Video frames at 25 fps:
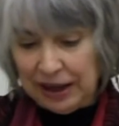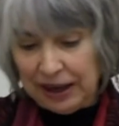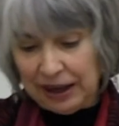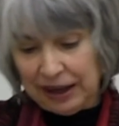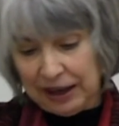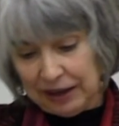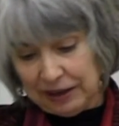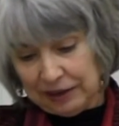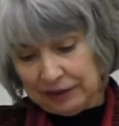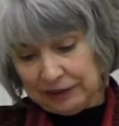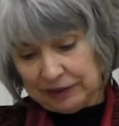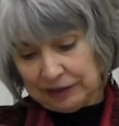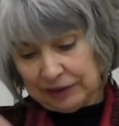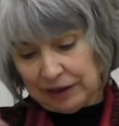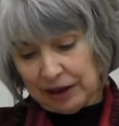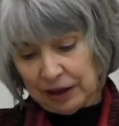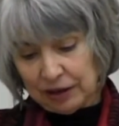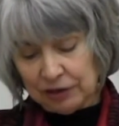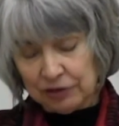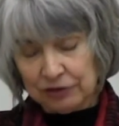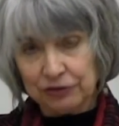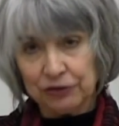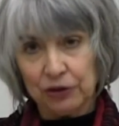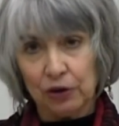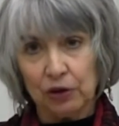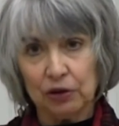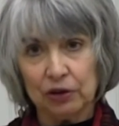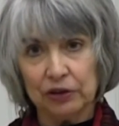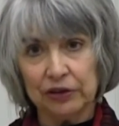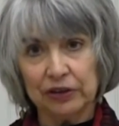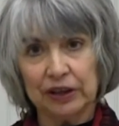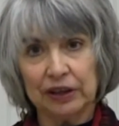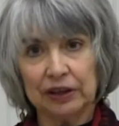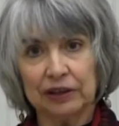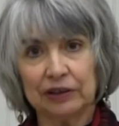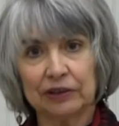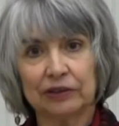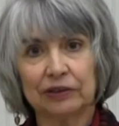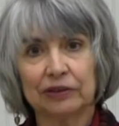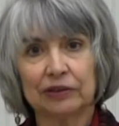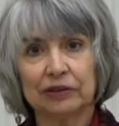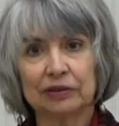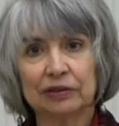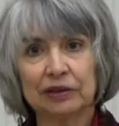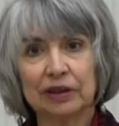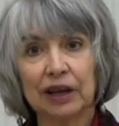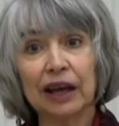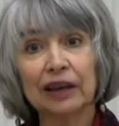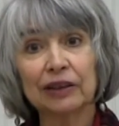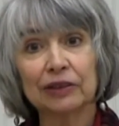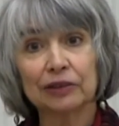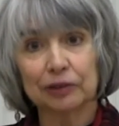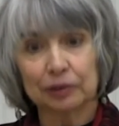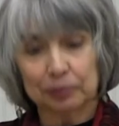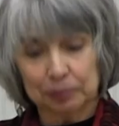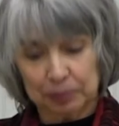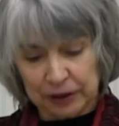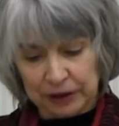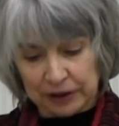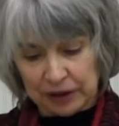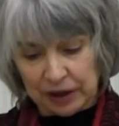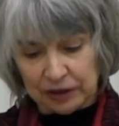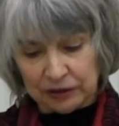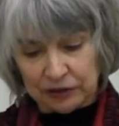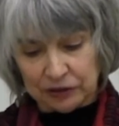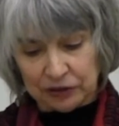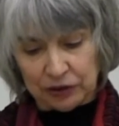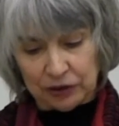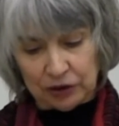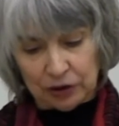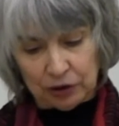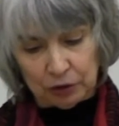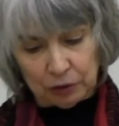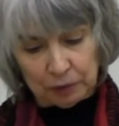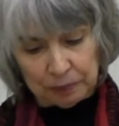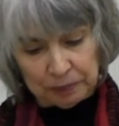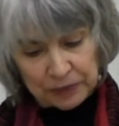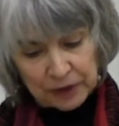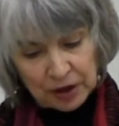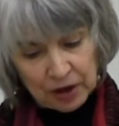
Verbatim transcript: and unfoldings, explicatio.